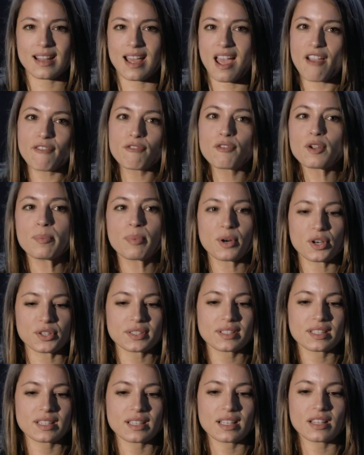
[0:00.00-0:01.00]
every
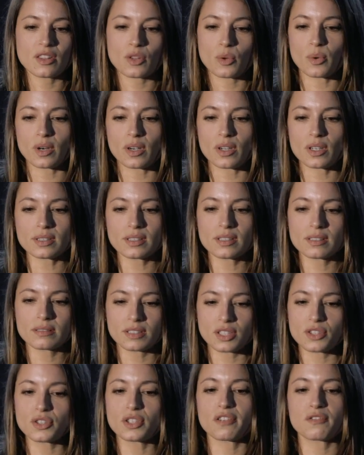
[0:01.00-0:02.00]
person in the world
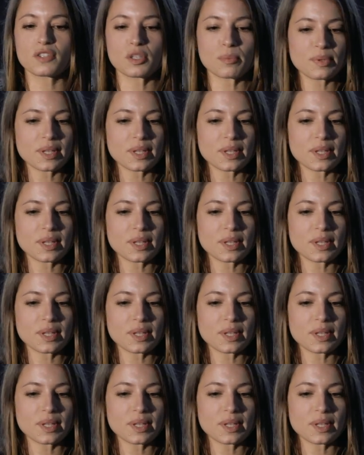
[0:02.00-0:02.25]
deserved a